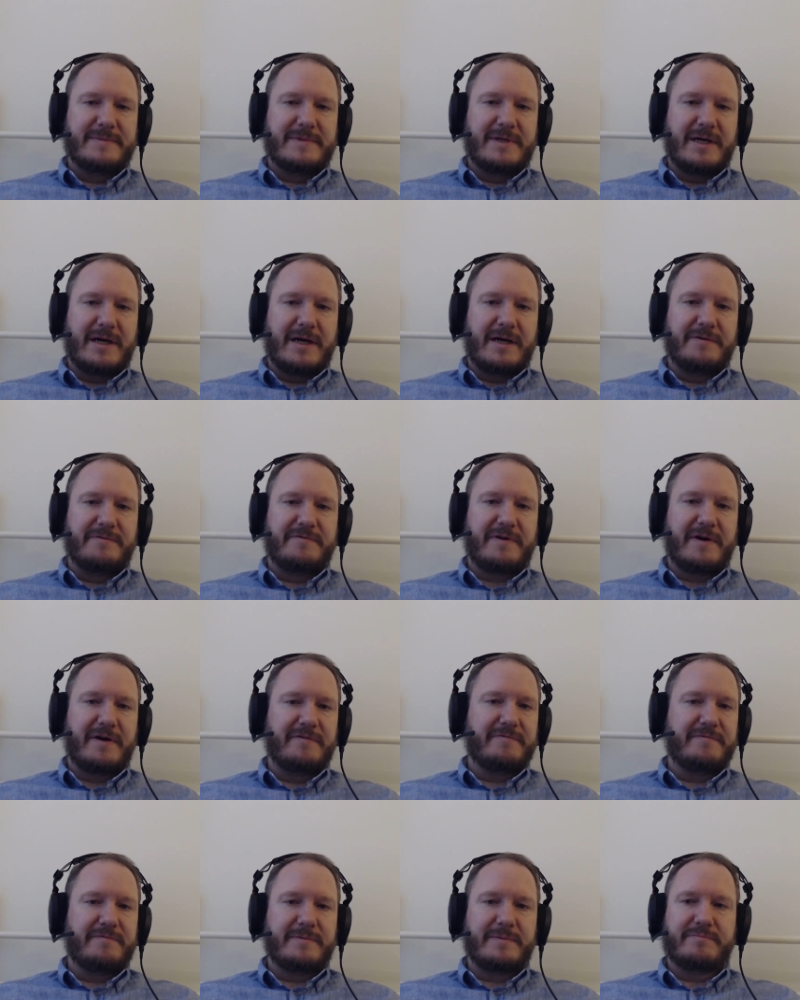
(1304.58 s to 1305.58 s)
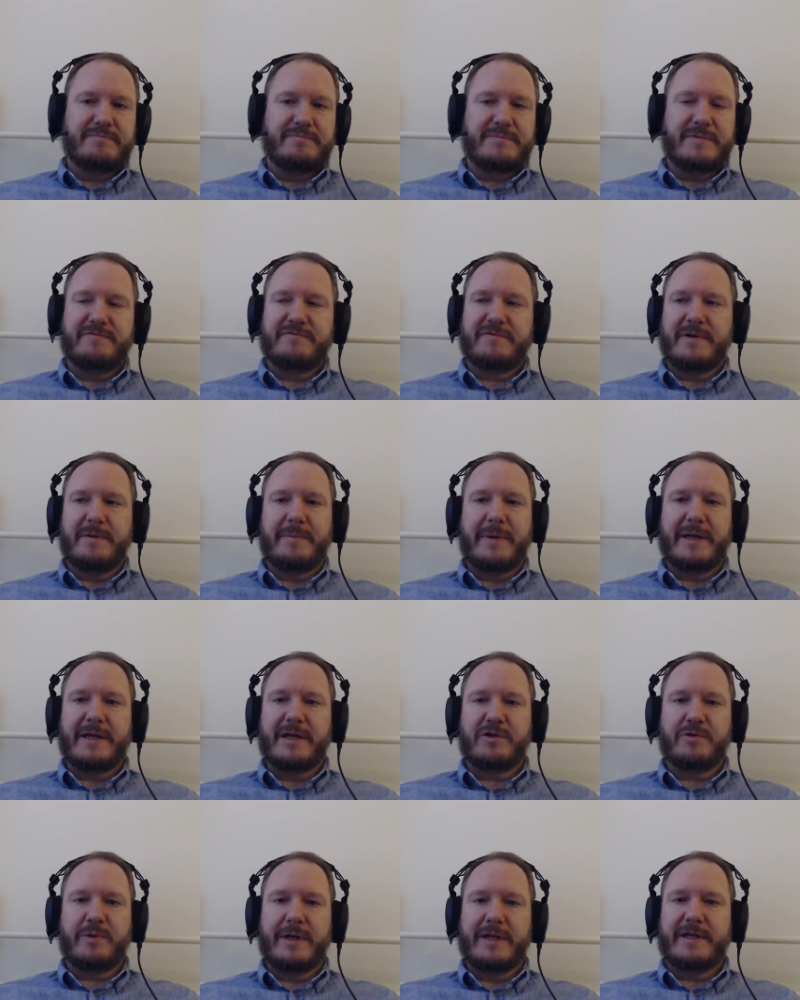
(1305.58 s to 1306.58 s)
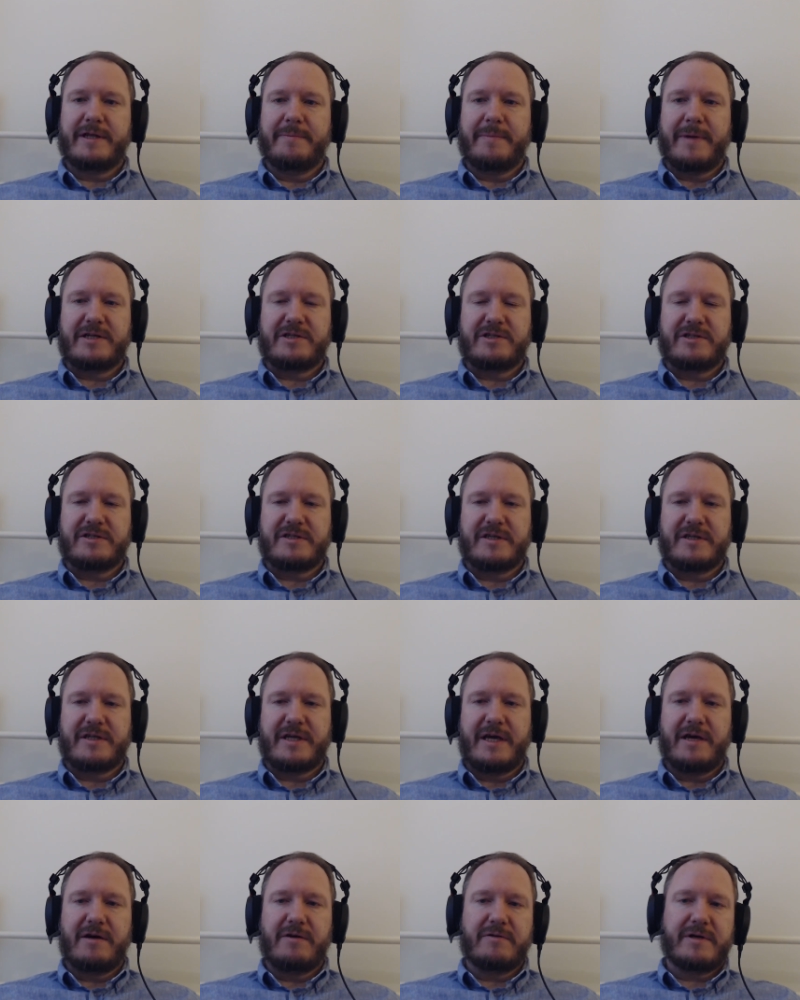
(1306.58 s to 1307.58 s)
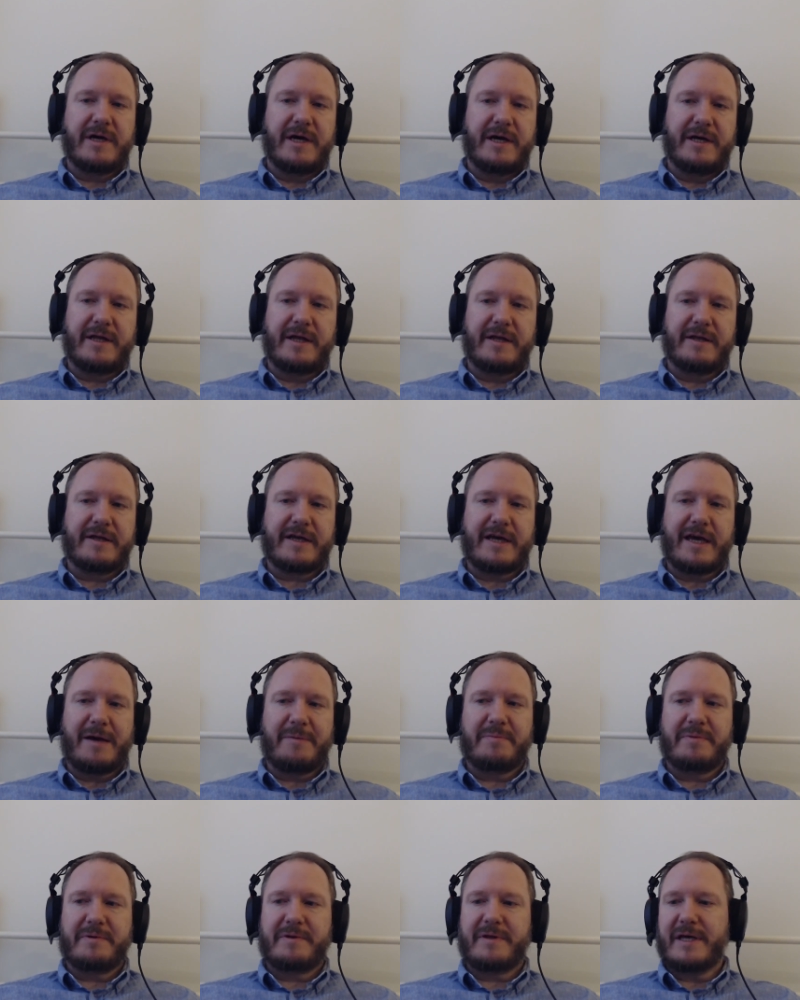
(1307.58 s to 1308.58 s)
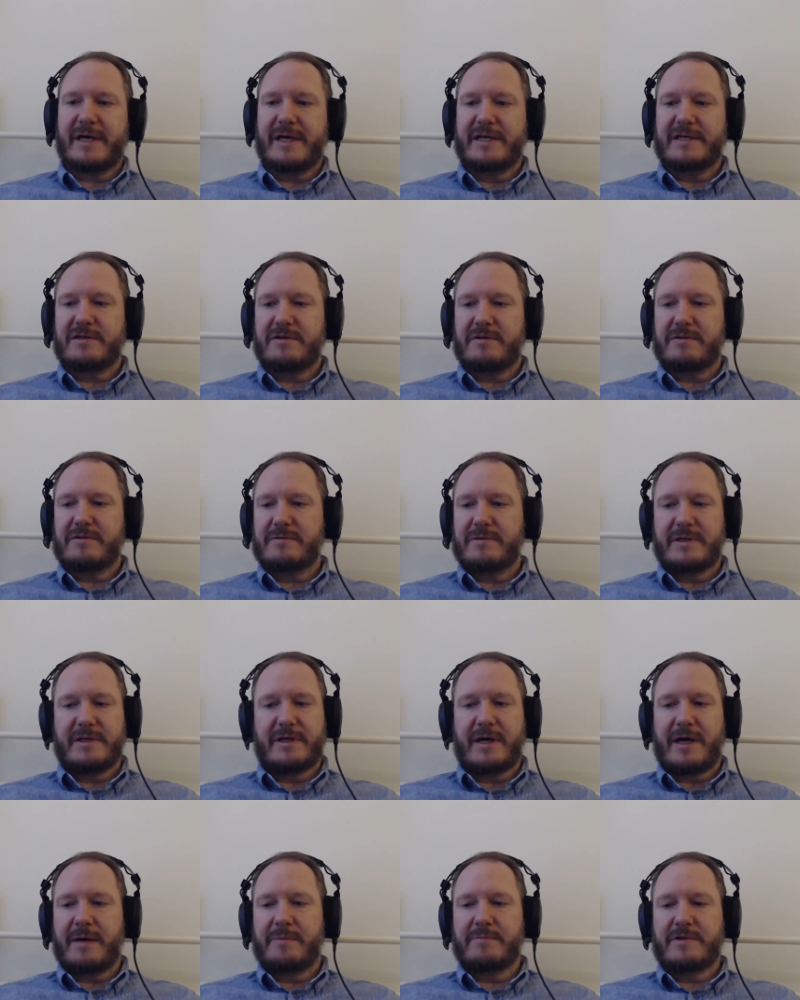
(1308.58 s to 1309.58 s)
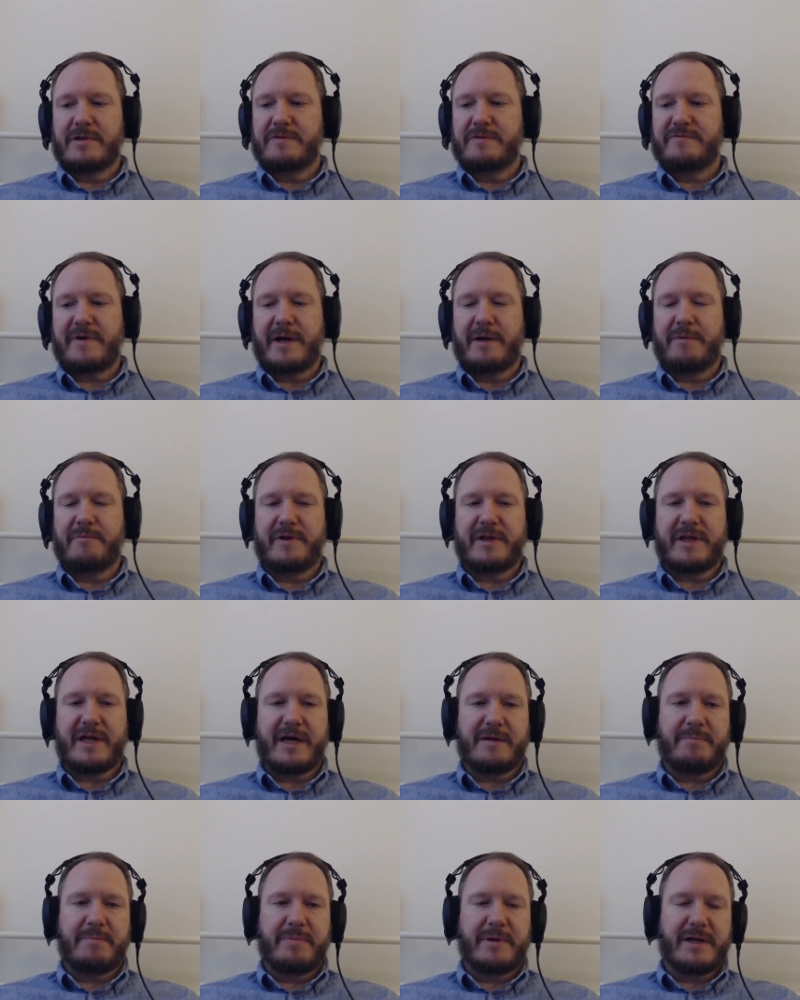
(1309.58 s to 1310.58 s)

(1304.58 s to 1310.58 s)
if they made it 20 matches a day, okay, then the cap thing is, I'm fine with that.